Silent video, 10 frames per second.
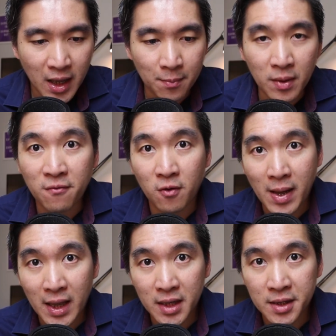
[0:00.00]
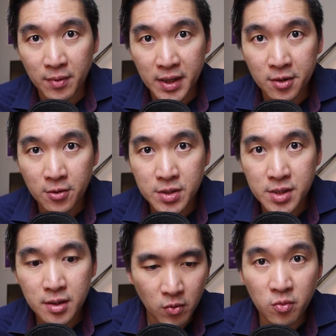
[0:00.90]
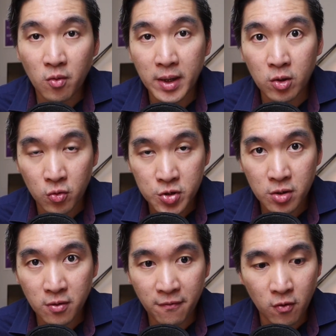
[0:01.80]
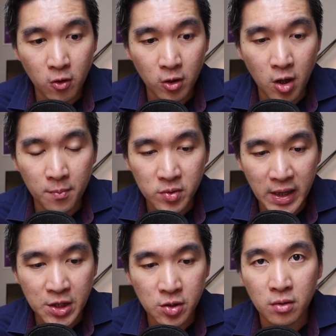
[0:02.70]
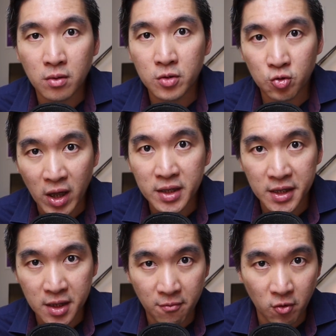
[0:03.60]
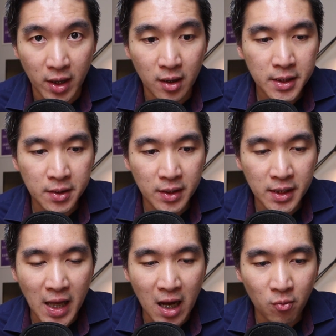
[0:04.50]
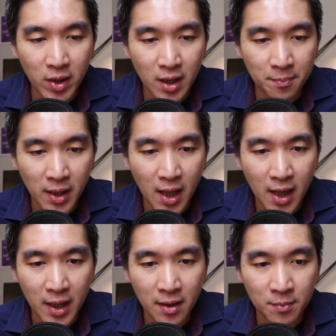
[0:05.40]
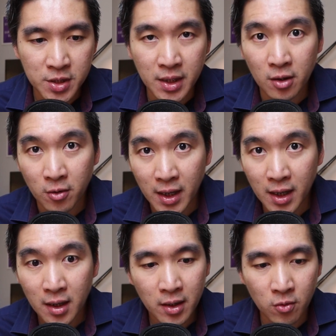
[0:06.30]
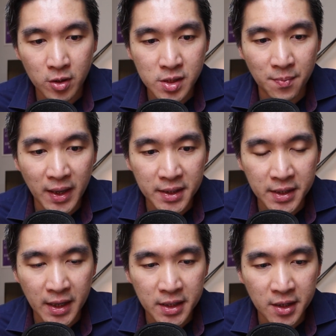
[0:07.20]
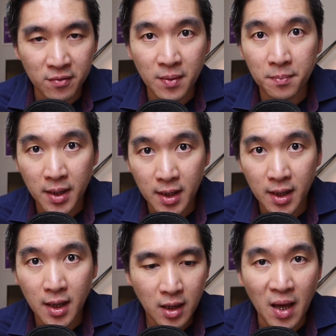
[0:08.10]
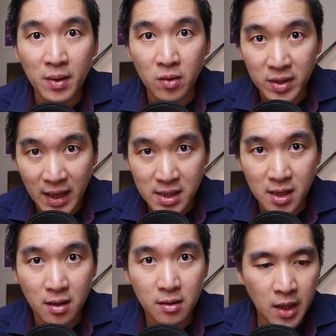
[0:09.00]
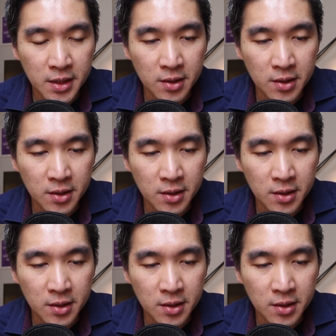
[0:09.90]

chem informatics research, which will be crucial for computational drug discovery. So it is how we apply machine learning in order to make sense of the big chemical data. And